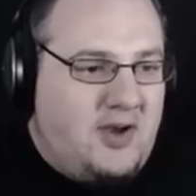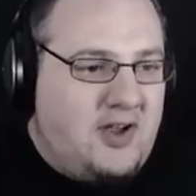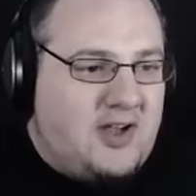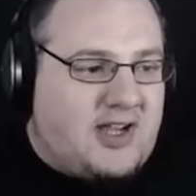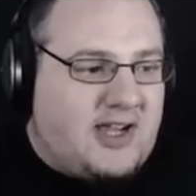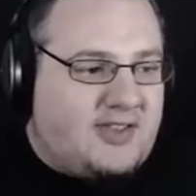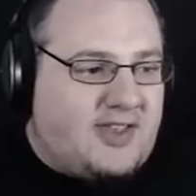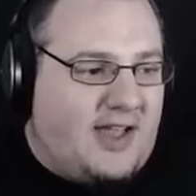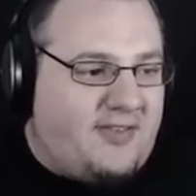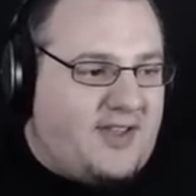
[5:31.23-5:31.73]
But
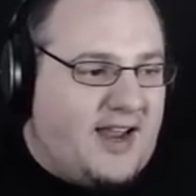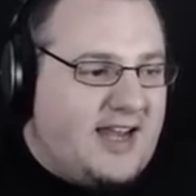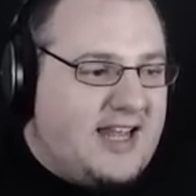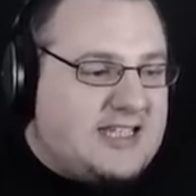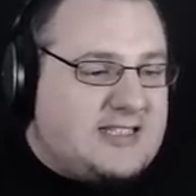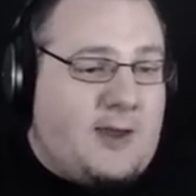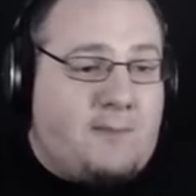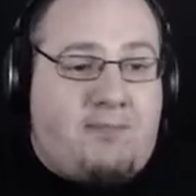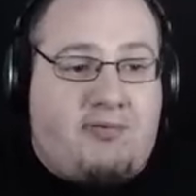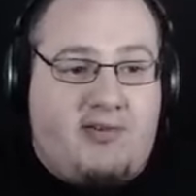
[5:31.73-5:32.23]
look at that. That
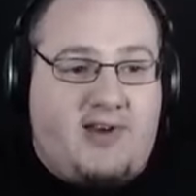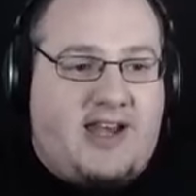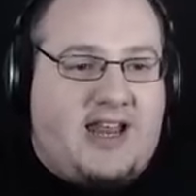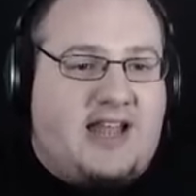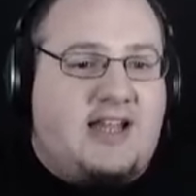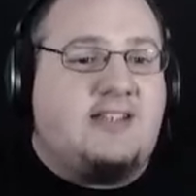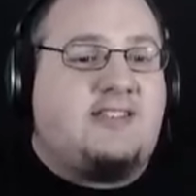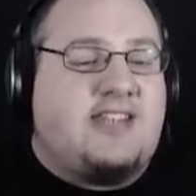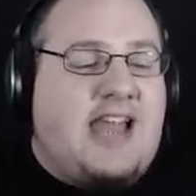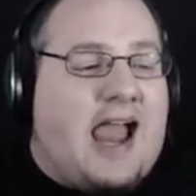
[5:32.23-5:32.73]
is a
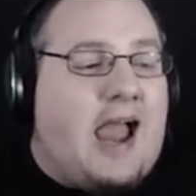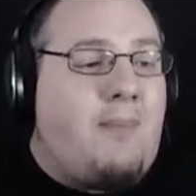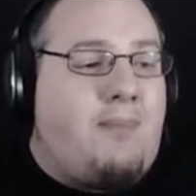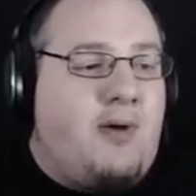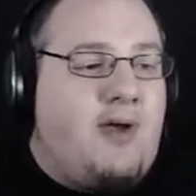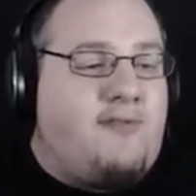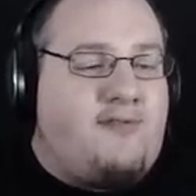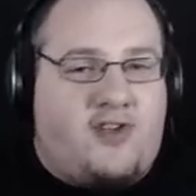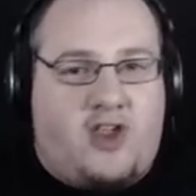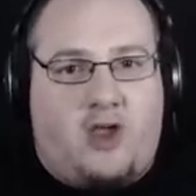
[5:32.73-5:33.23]
pretty
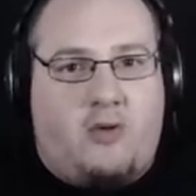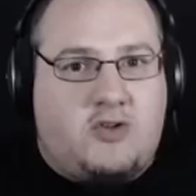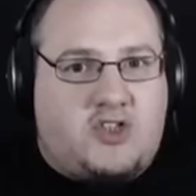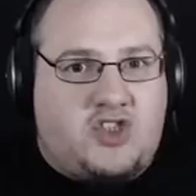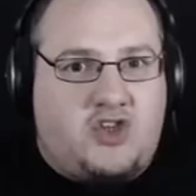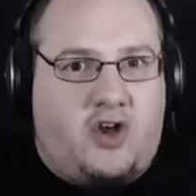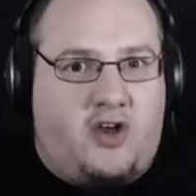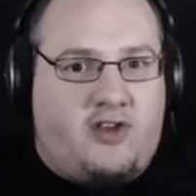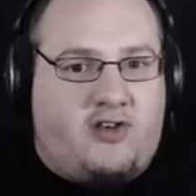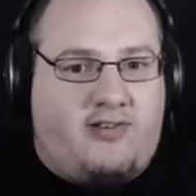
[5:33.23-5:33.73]
dapper view. Would
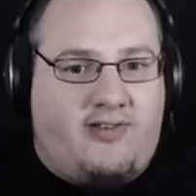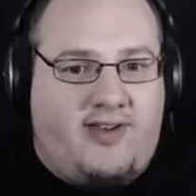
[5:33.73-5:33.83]
you not